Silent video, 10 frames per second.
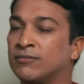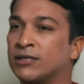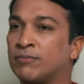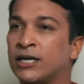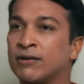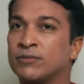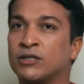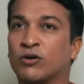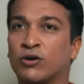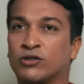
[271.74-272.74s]
Sometimes
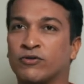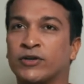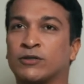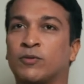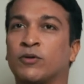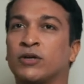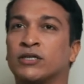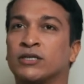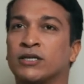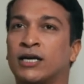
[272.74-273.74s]
the cost of
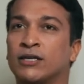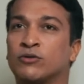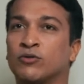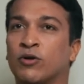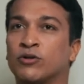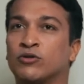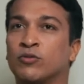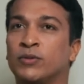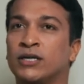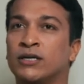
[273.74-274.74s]
exploration has to
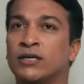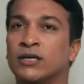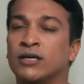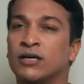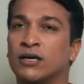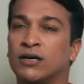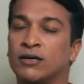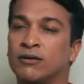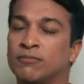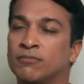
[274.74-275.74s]
also be
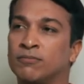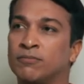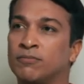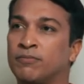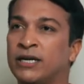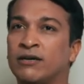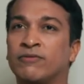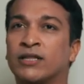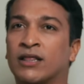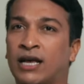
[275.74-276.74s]
paid
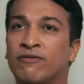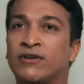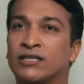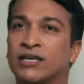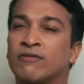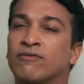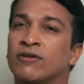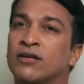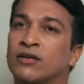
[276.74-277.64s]
with life itself.